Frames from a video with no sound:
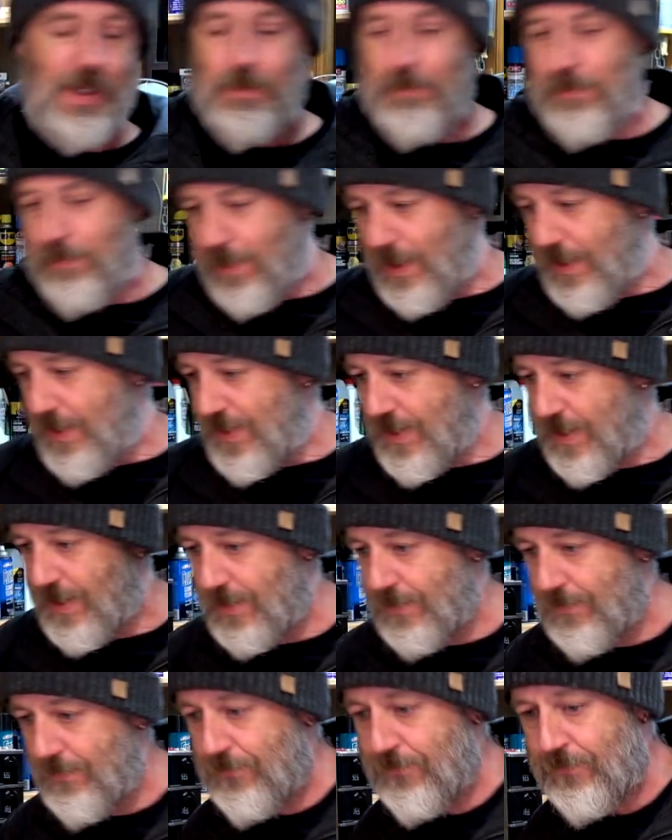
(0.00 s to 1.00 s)
Missed.
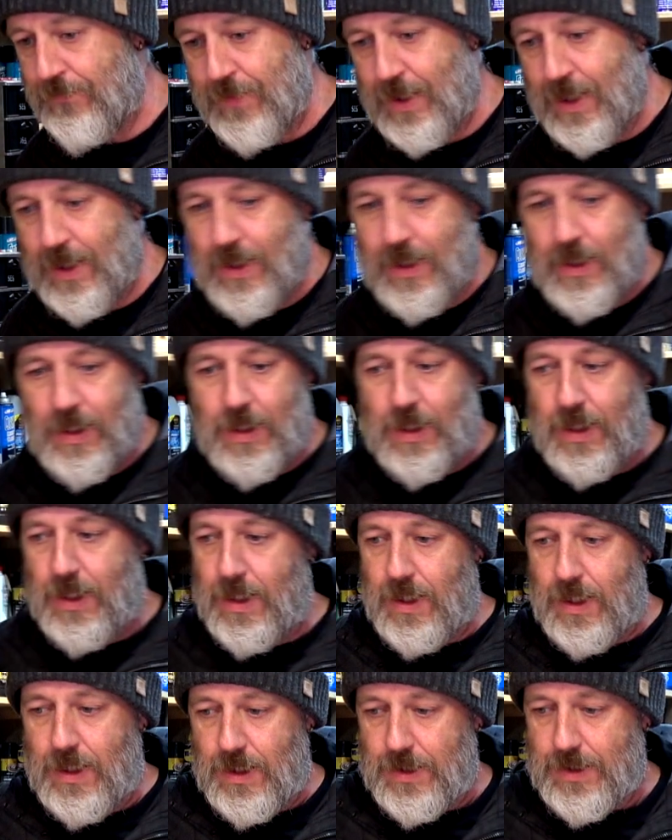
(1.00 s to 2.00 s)

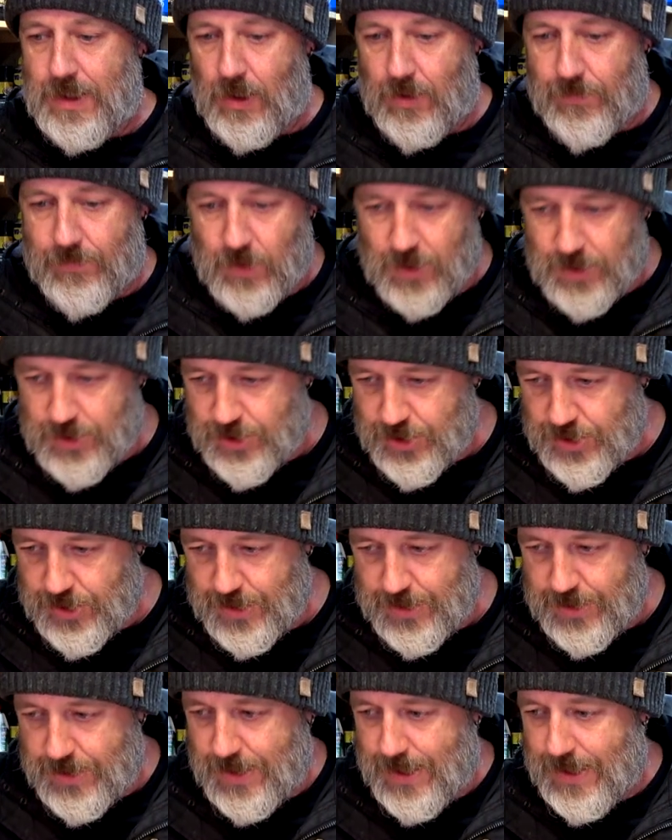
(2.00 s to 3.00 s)
So we've got
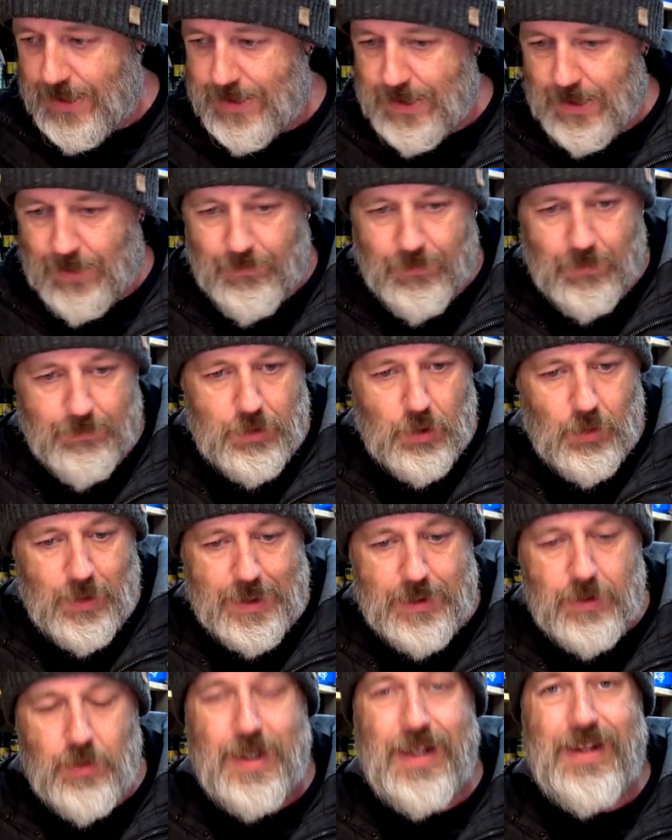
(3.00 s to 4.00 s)
shit to get done from
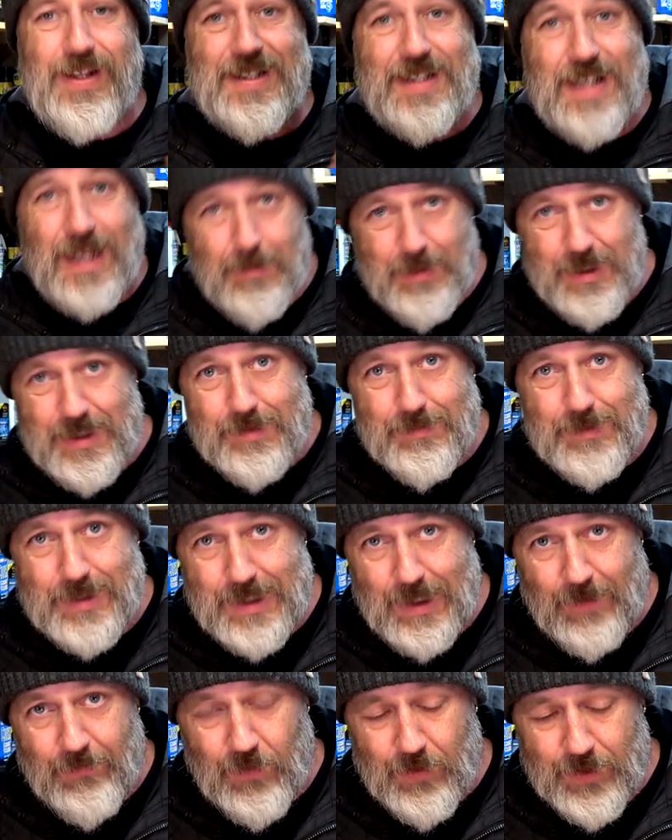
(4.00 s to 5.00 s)
2020. There's going to be some
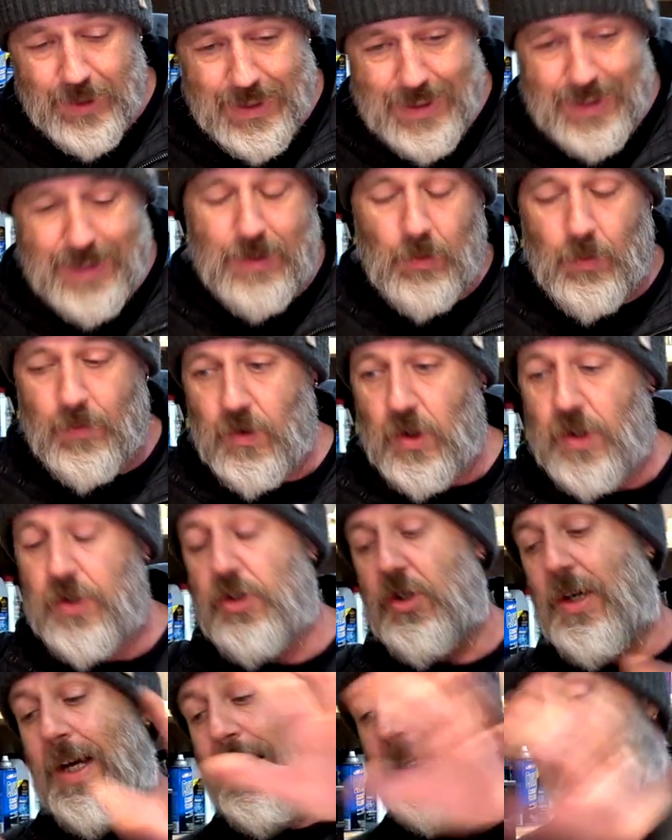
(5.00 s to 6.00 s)
stuff on here that we've got to
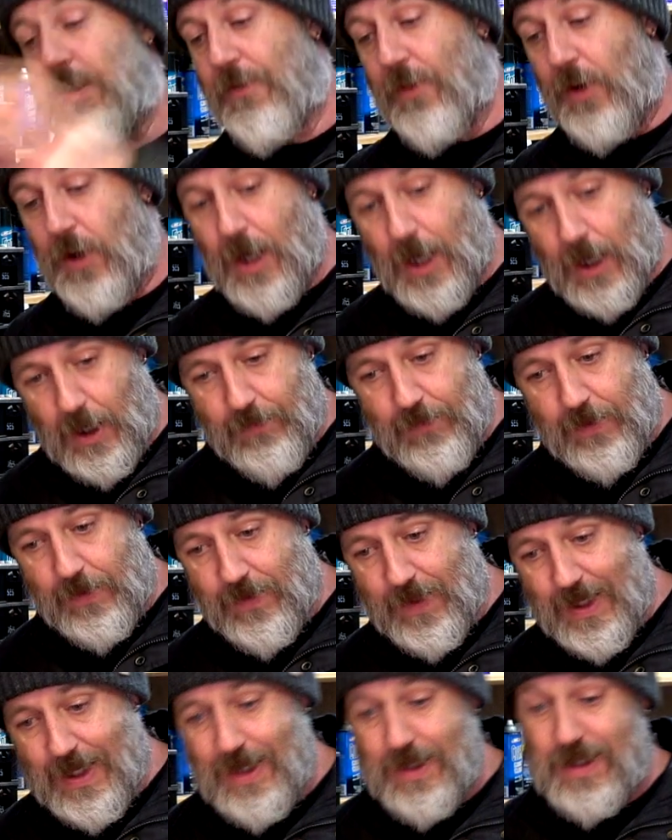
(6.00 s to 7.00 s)
transfer over to
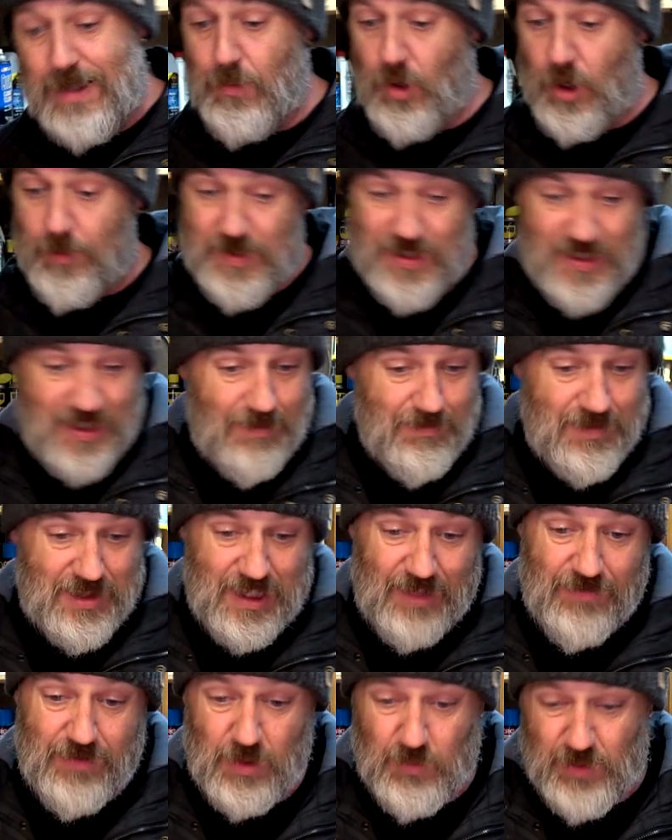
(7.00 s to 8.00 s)
there. There might be some
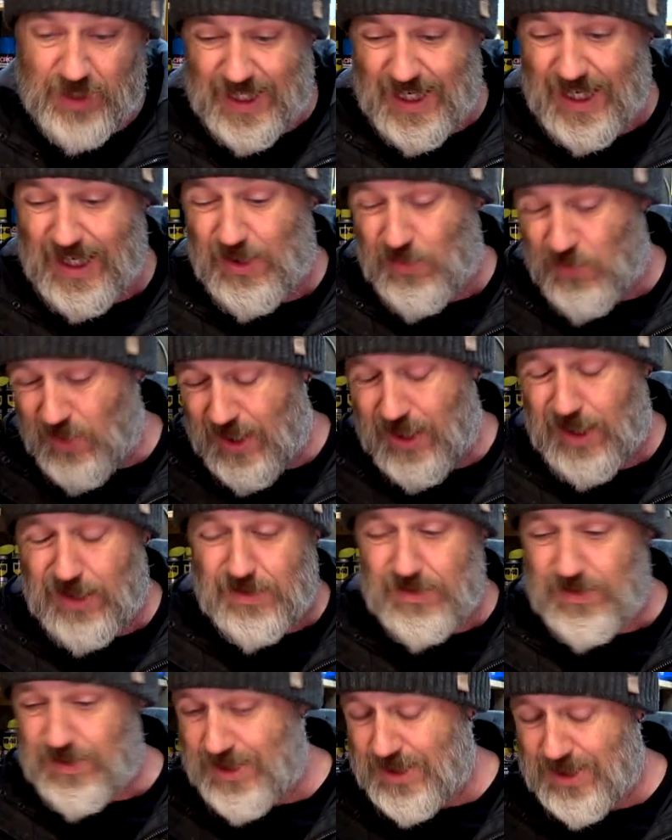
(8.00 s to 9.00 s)
stuff that we go,
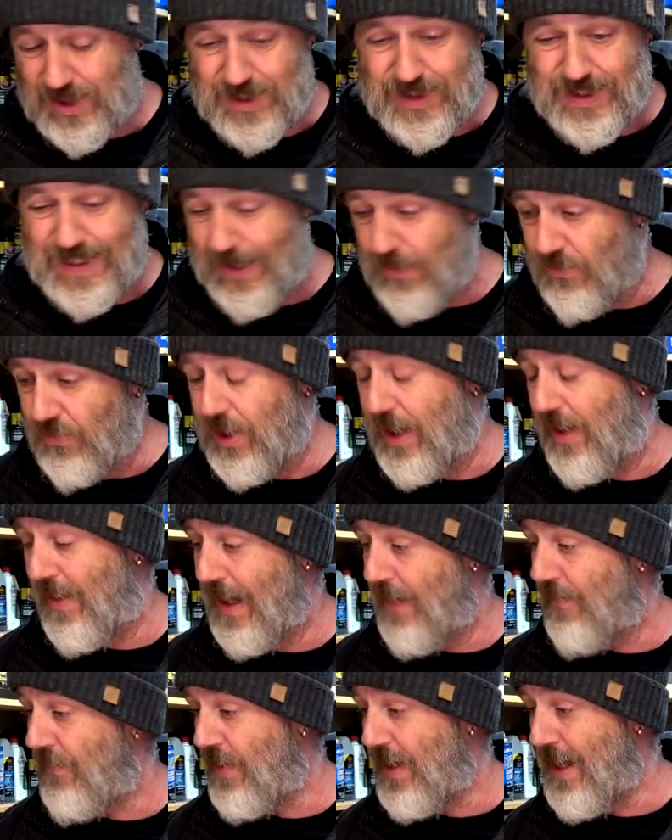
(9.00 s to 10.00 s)
well, just get rid of
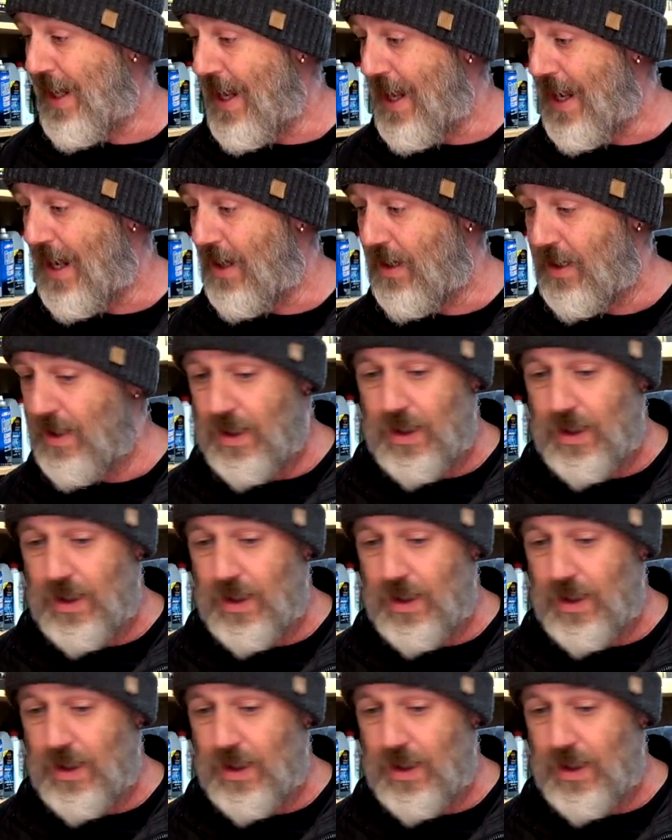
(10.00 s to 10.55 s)
that for now.